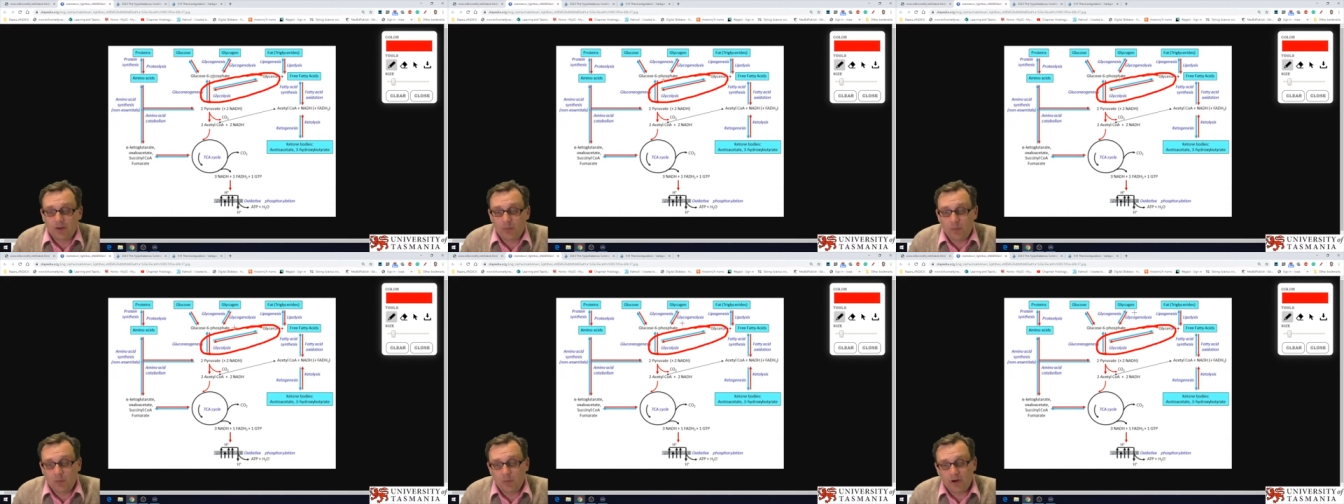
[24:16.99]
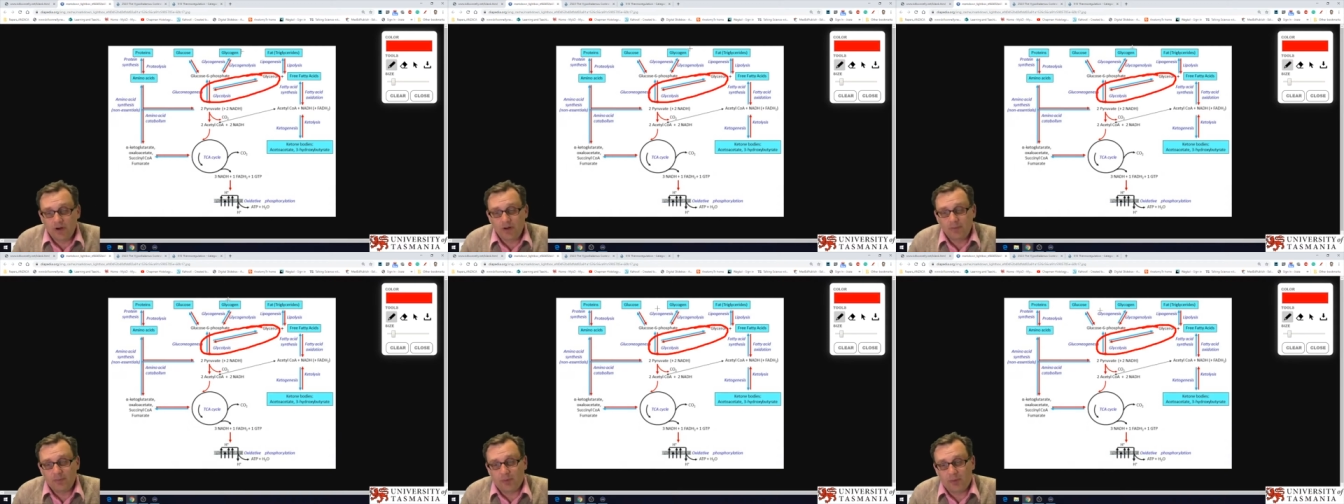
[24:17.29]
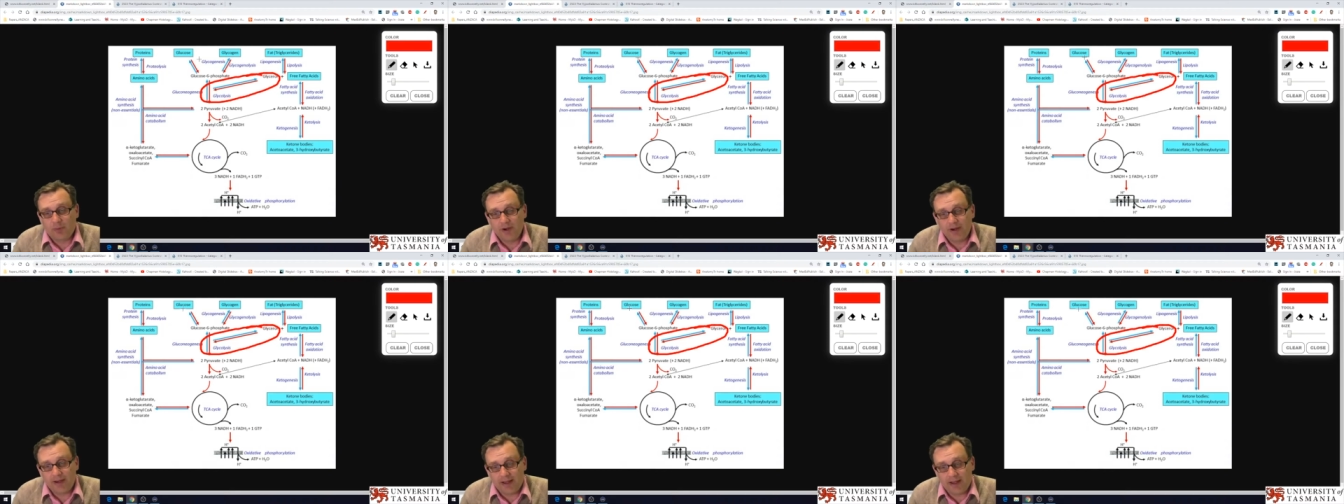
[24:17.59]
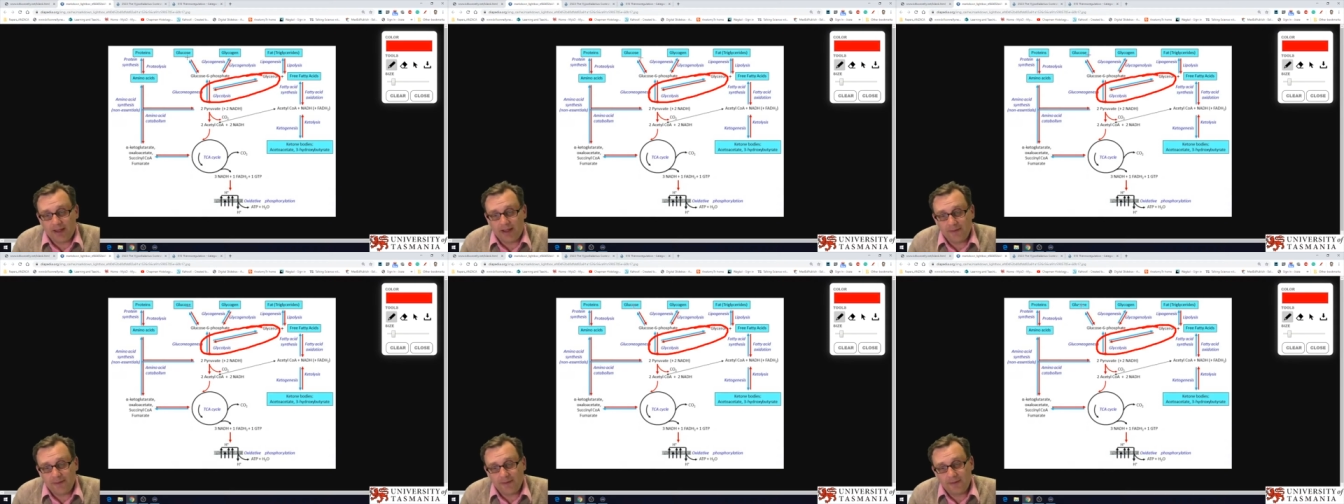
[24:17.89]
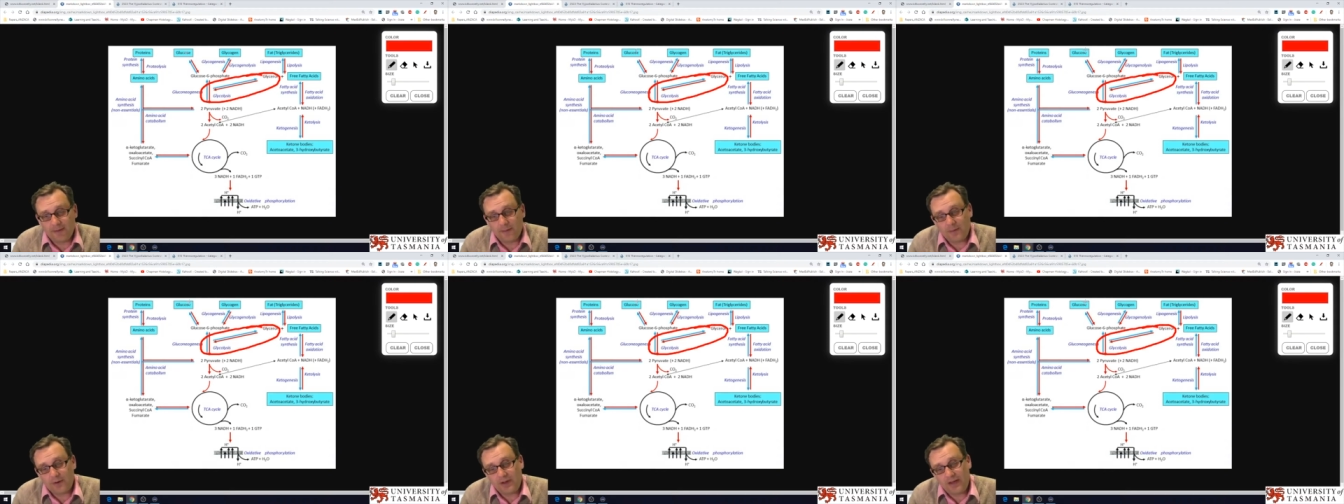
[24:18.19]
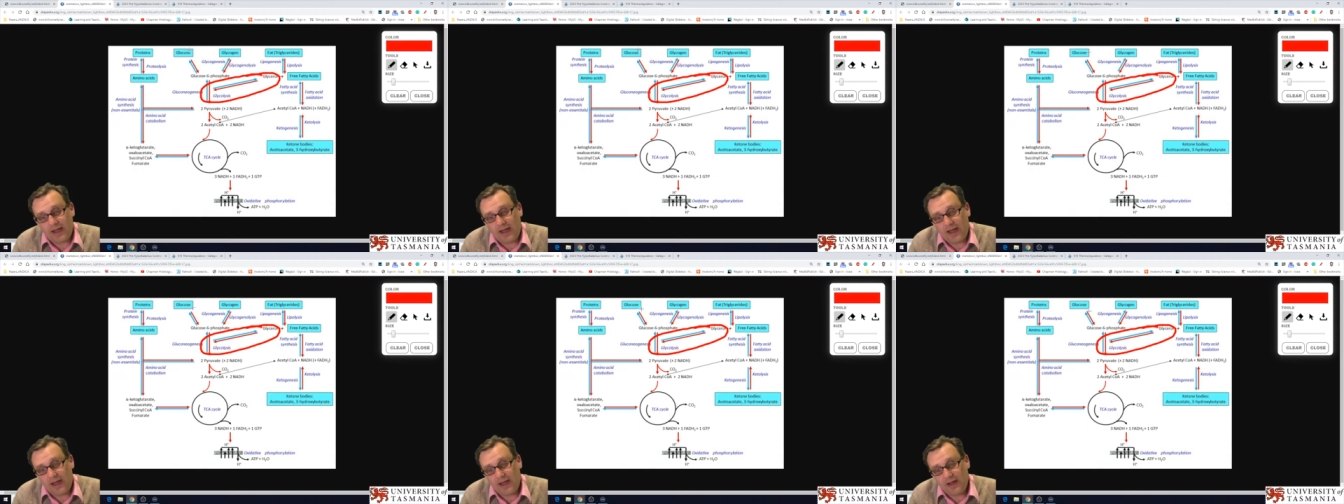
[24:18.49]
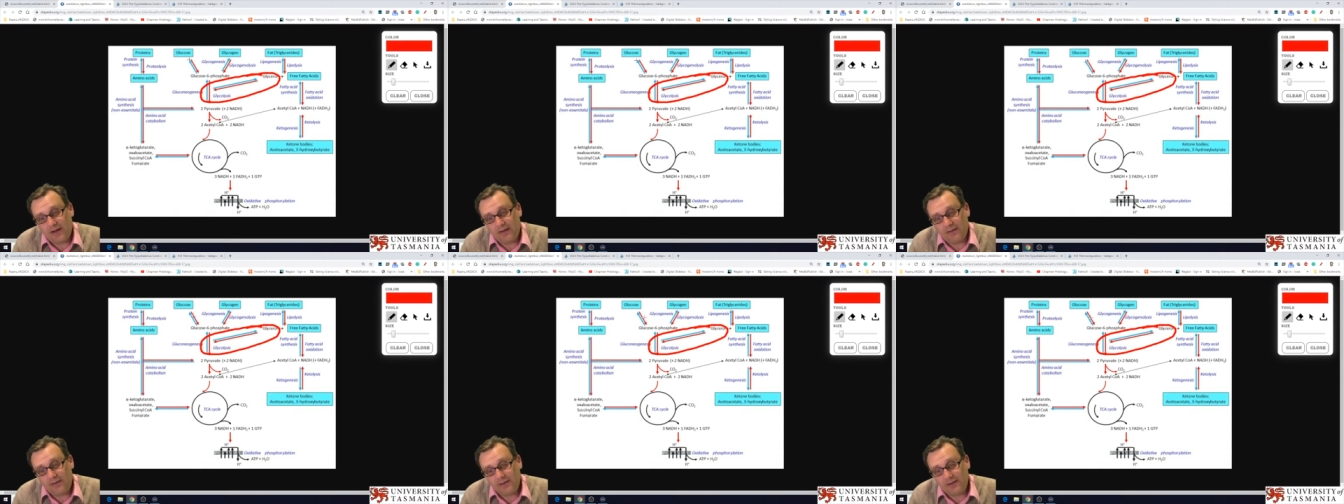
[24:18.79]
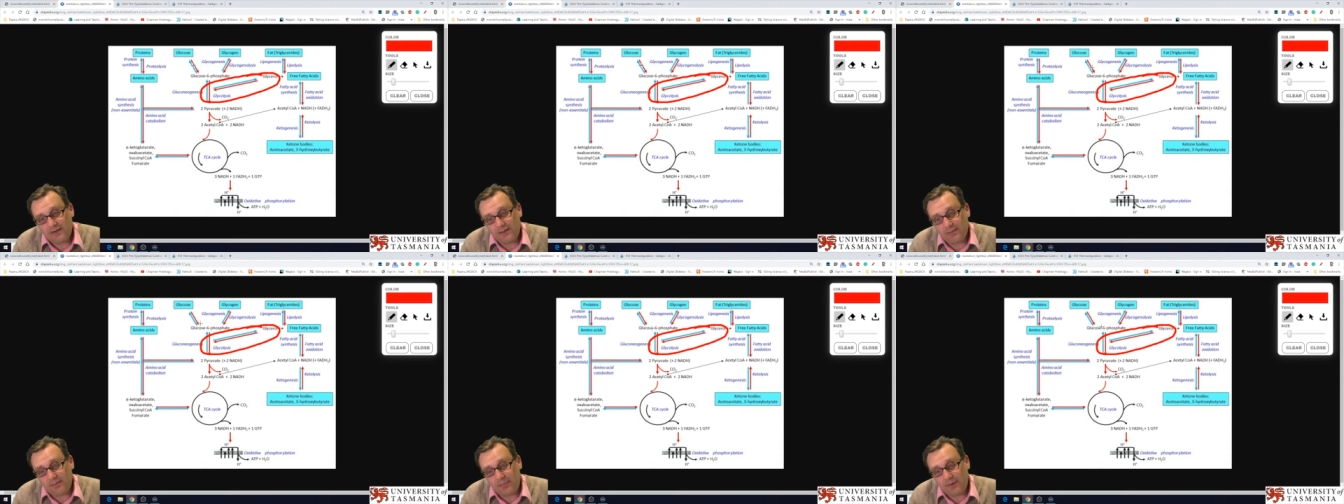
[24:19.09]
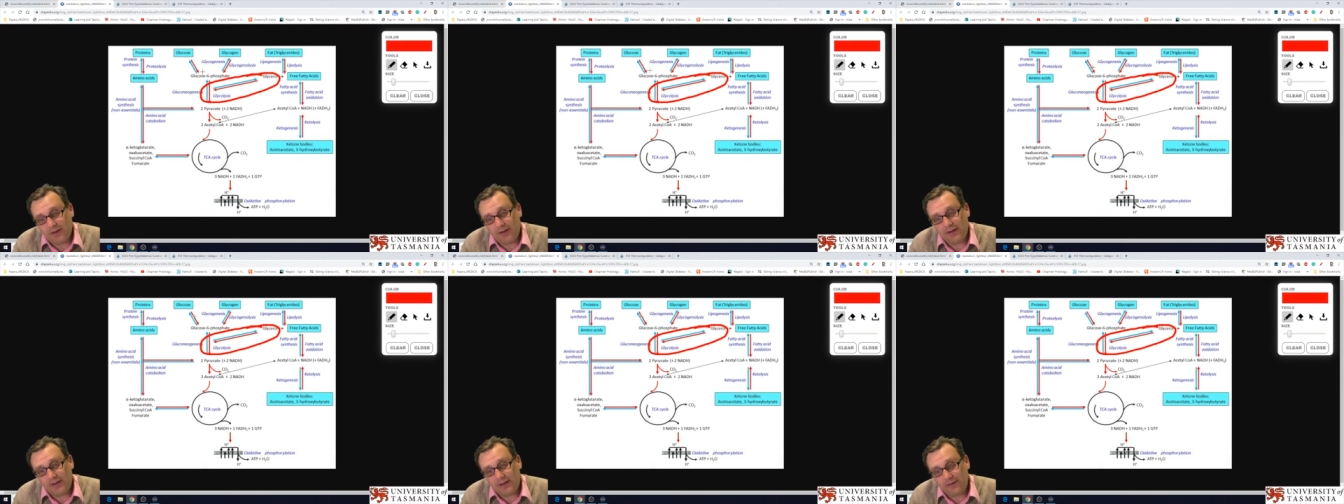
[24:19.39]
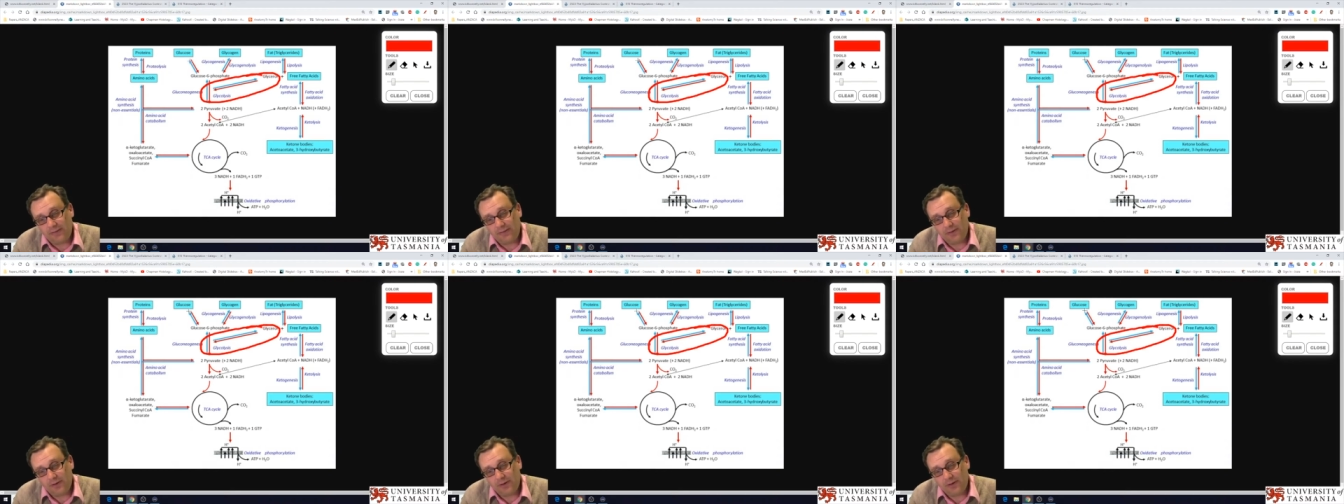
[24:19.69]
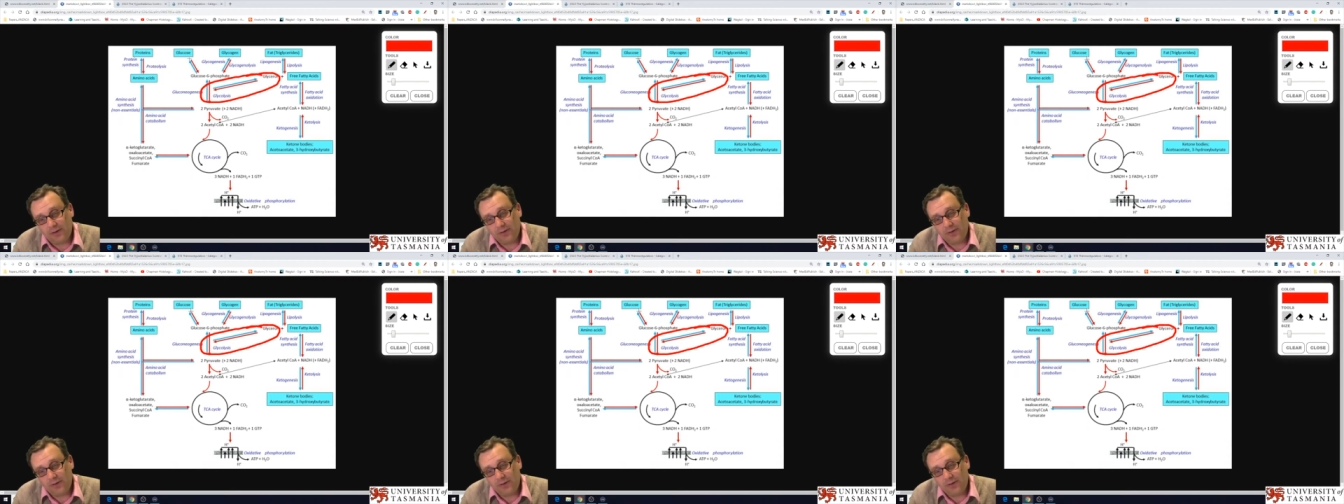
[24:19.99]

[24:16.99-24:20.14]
So I want to point out that we have this ability